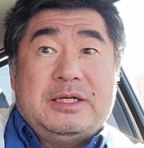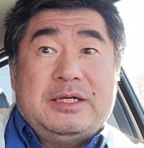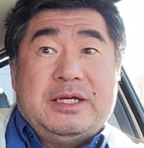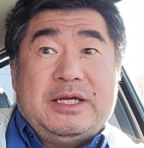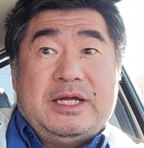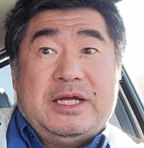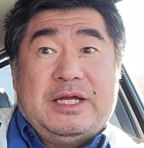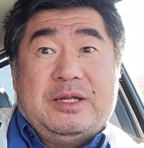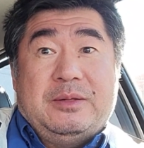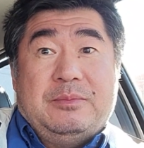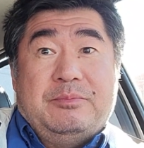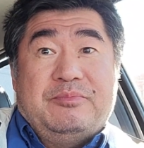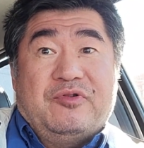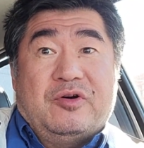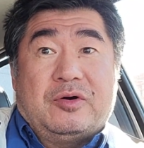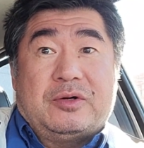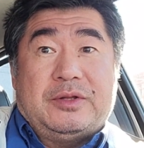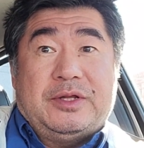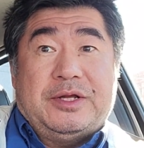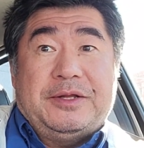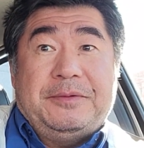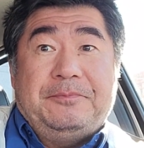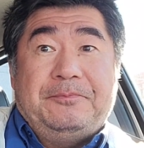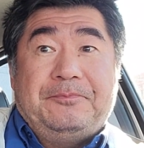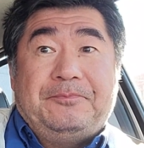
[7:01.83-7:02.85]
in
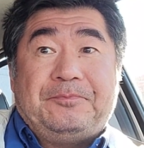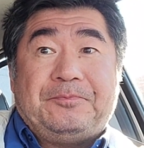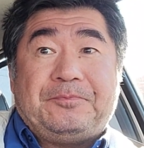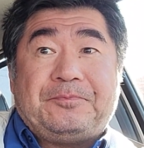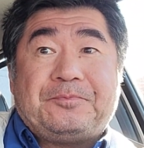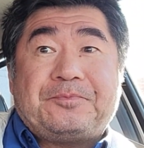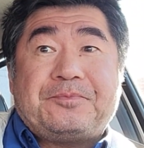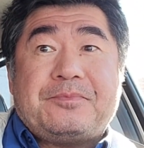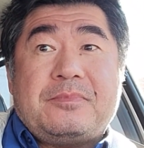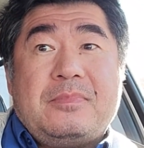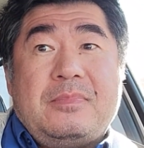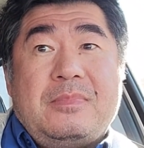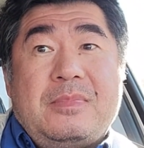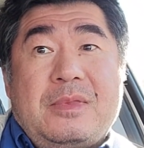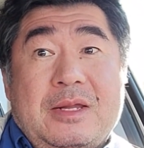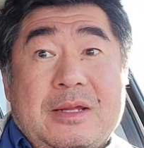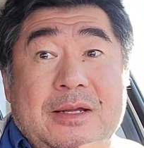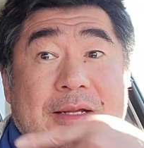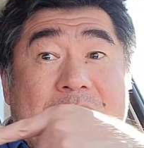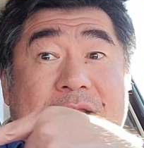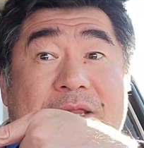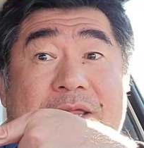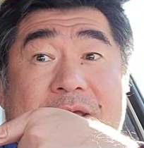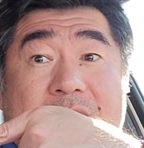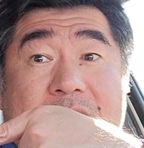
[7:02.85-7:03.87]
Brooklyn,
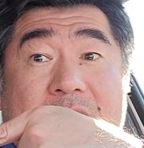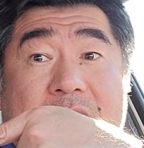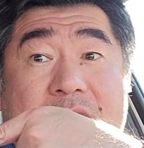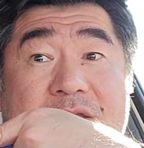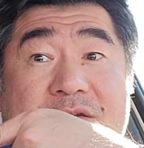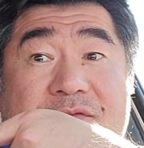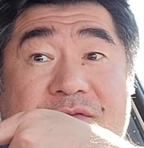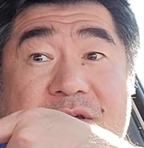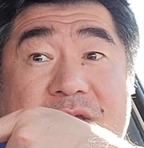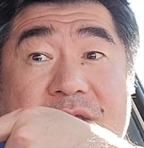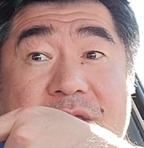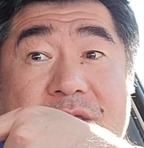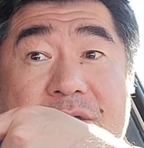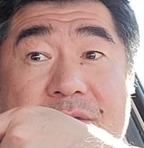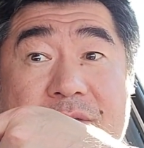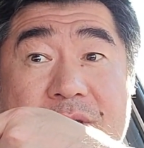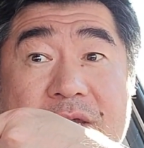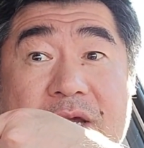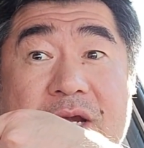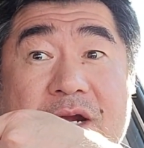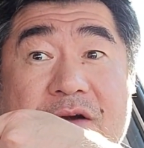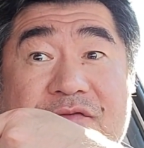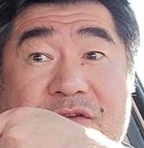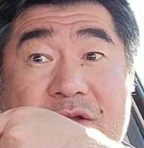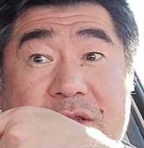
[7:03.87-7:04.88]
click on the video
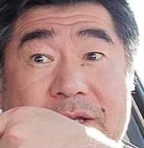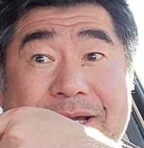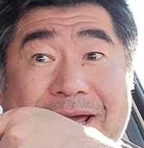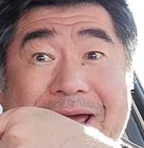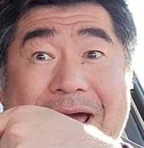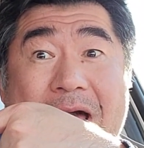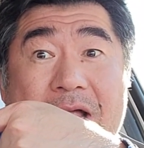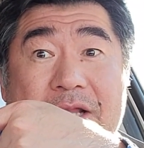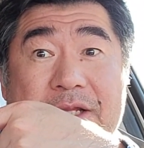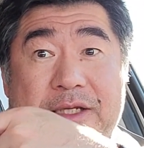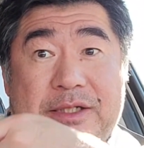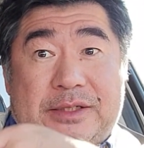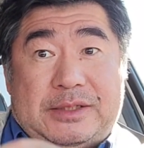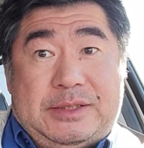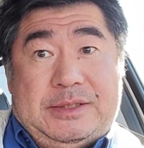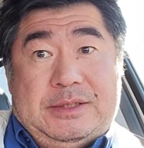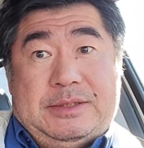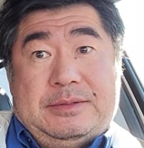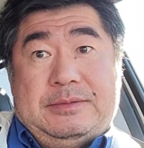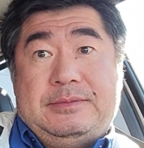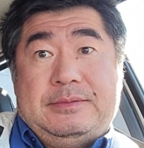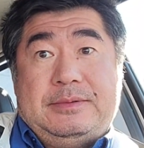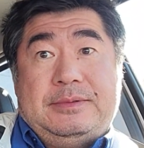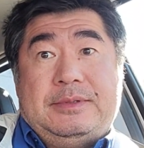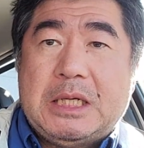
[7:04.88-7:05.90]
here for locales.
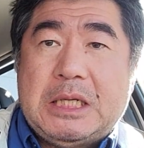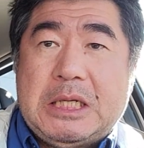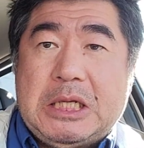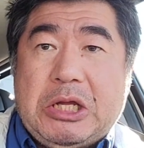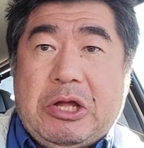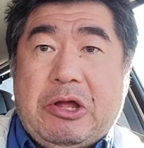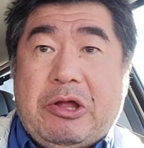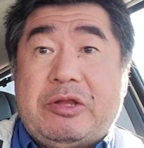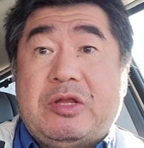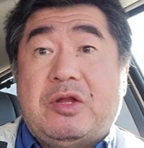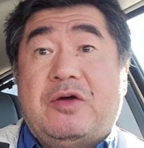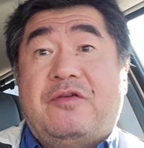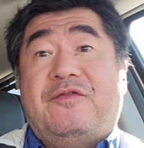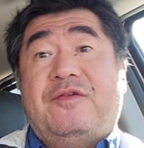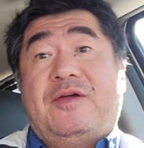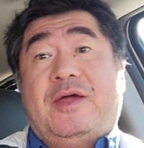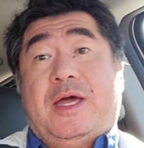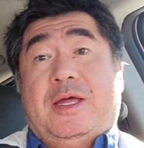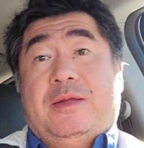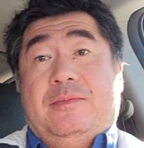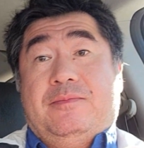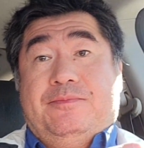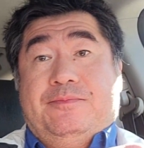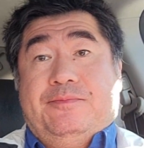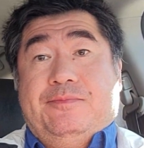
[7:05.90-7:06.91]
And don't forget
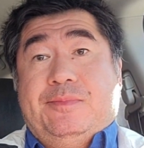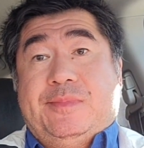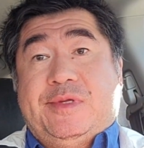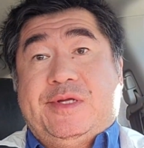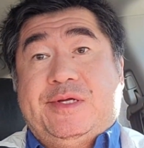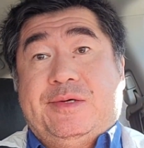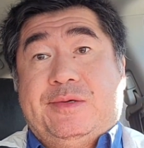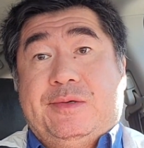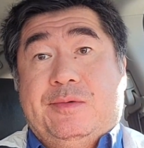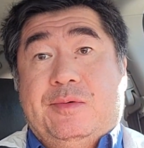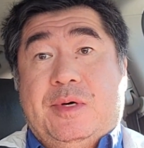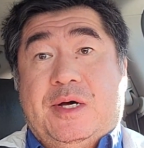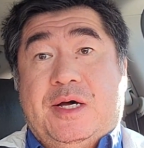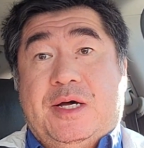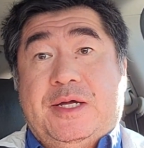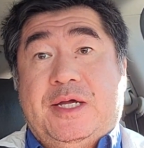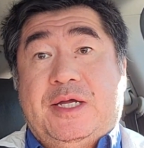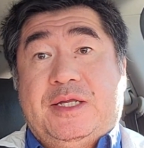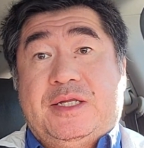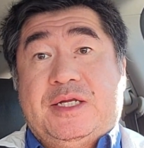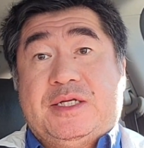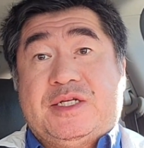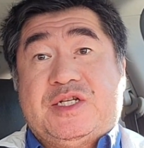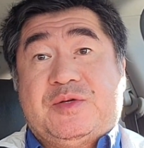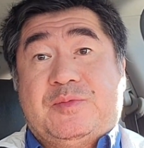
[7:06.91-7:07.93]
to hit
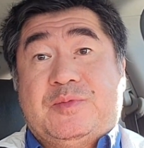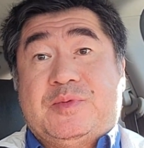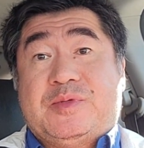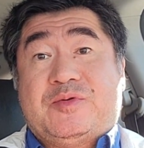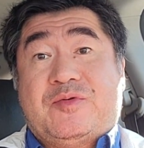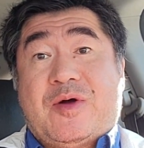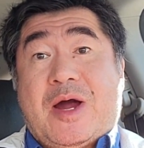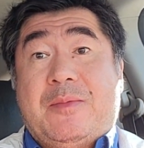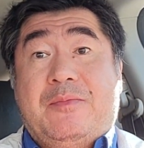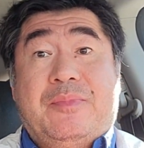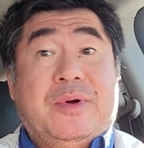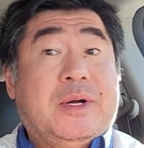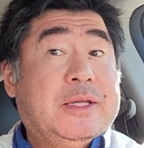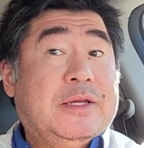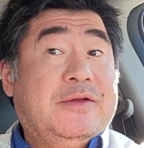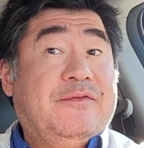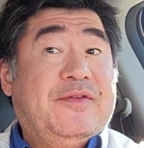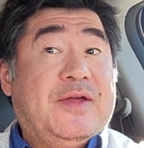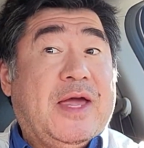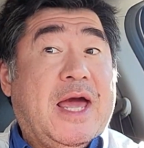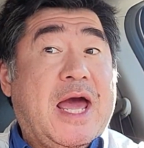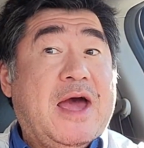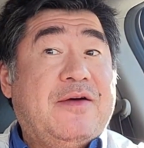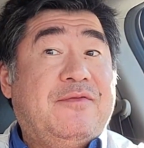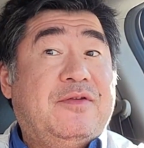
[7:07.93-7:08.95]
the subscribe button if
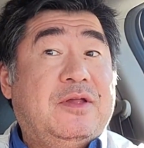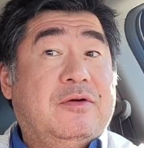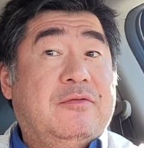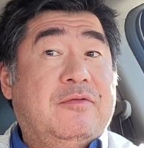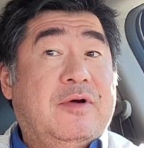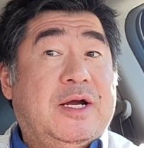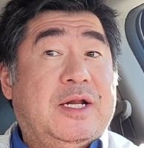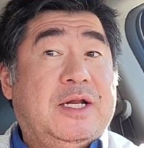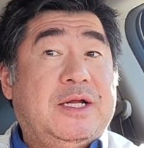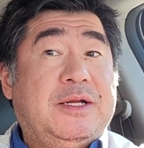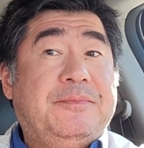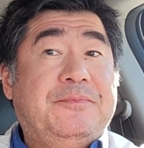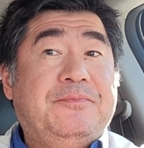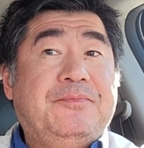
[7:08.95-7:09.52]
you haven't already.